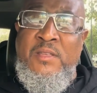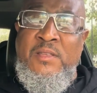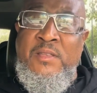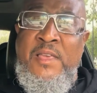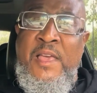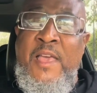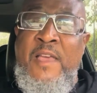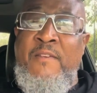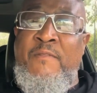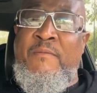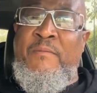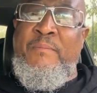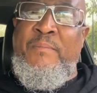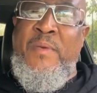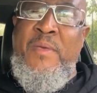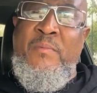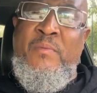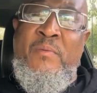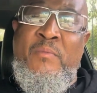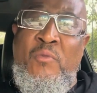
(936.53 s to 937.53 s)
gave
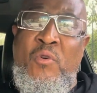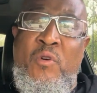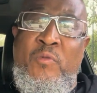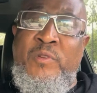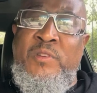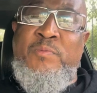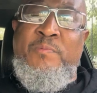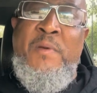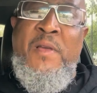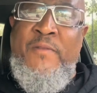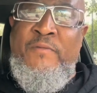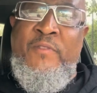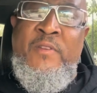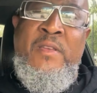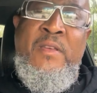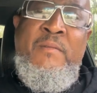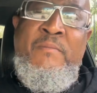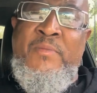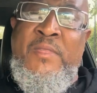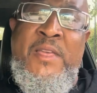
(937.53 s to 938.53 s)
people more respect for
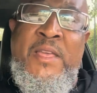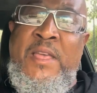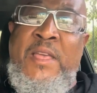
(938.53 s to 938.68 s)
him than